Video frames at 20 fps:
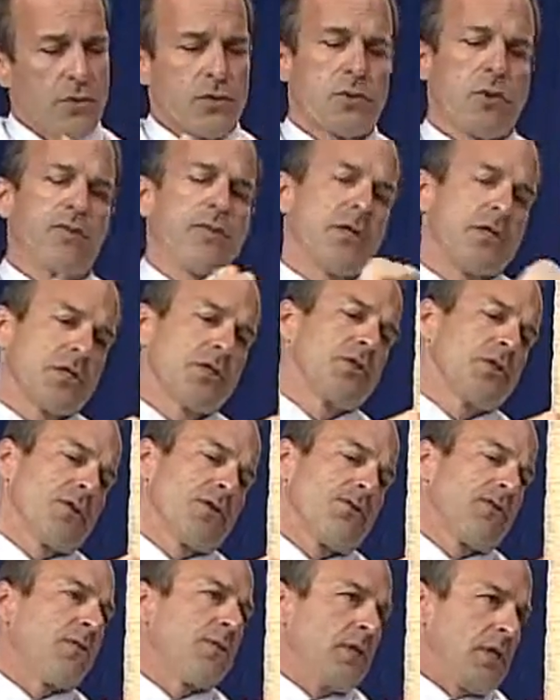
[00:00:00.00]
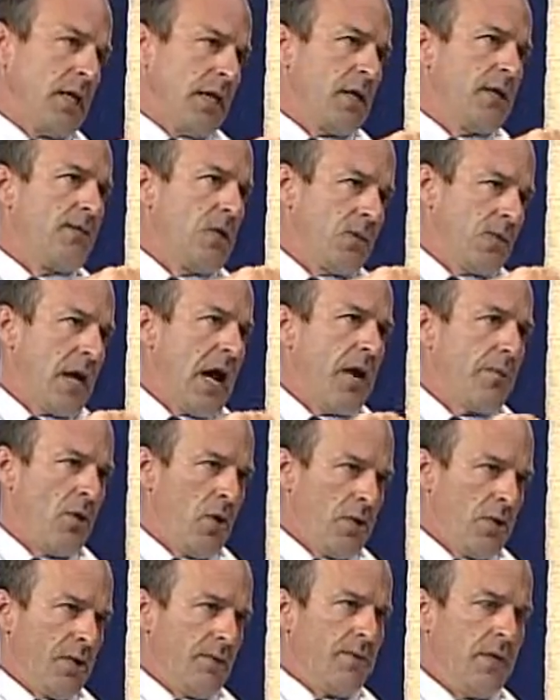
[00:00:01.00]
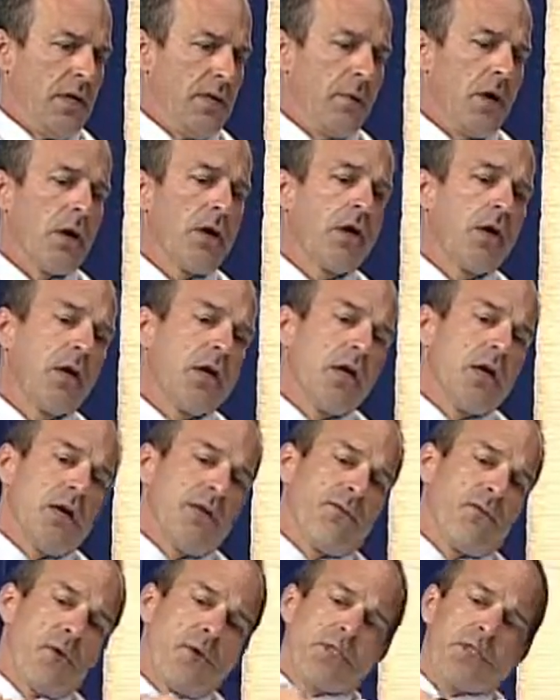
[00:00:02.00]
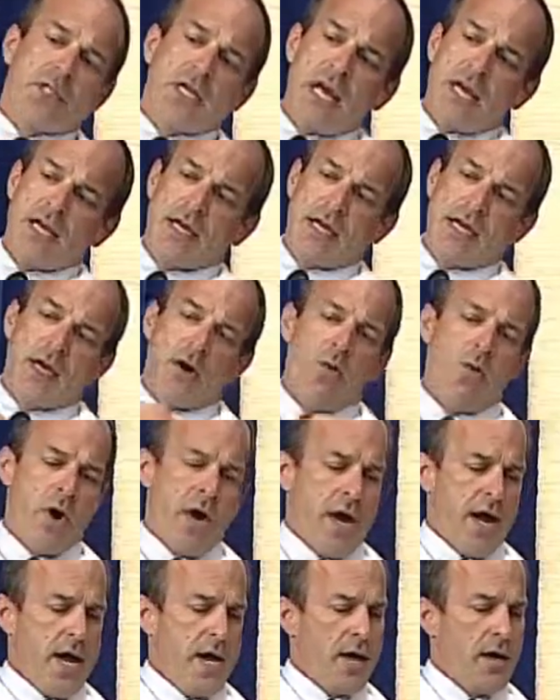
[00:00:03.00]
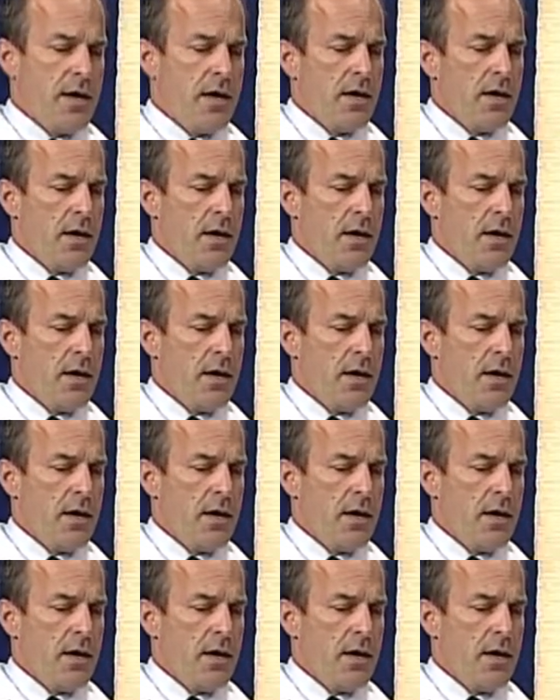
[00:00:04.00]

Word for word: So if this is your, the end of your thigh bone, your femur, if we're taking away,